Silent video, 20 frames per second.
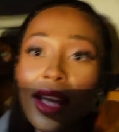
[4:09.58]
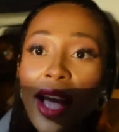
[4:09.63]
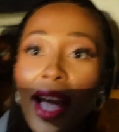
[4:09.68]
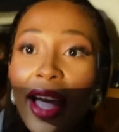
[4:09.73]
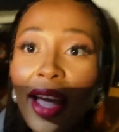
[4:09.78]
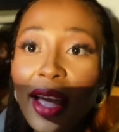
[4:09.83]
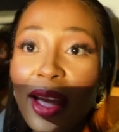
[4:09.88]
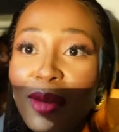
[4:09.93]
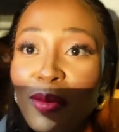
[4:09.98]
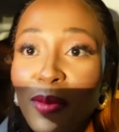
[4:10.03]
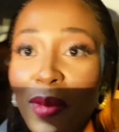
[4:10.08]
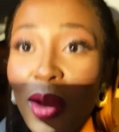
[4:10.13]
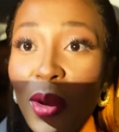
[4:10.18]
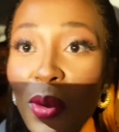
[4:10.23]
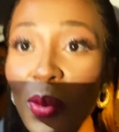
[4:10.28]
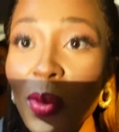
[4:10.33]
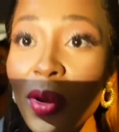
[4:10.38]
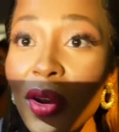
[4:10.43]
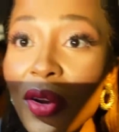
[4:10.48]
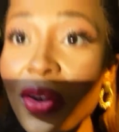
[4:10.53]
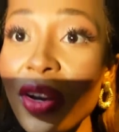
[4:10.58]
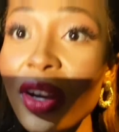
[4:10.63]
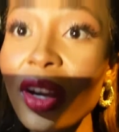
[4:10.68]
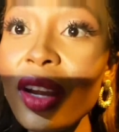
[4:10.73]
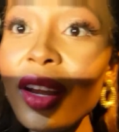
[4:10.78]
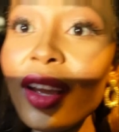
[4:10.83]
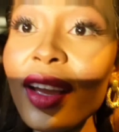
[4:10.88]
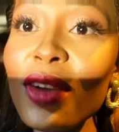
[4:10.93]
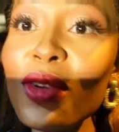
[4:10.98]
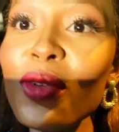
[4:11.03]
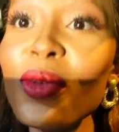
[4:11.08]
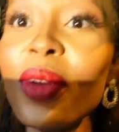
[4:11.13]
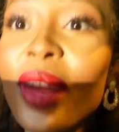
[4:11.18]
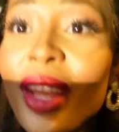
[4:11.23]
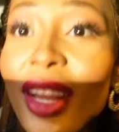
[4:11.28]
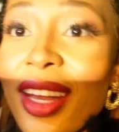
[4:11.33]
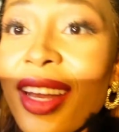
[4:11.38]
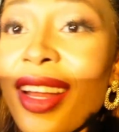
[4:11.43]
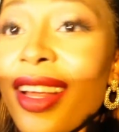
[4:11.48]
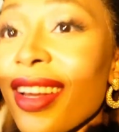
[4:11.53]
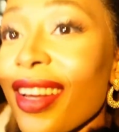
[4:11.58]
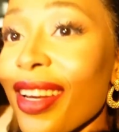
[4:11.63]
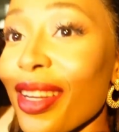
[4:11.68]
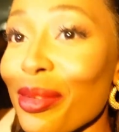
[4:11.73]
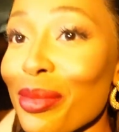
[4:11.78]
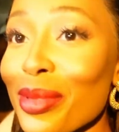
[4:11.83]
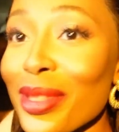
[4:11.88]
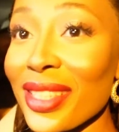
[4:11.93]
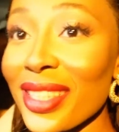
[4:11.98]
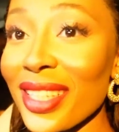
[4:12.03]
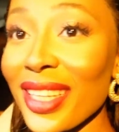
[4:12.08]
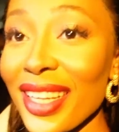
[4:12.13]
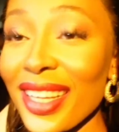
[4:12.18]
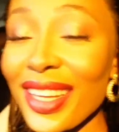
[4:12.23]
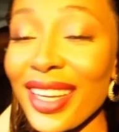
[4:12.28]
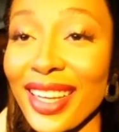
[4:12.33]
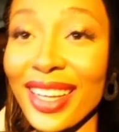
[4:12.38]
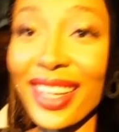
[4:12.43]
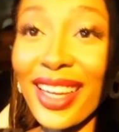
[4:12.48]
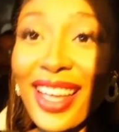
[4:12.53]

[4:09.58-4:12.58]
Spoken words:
I am wearing red lipstick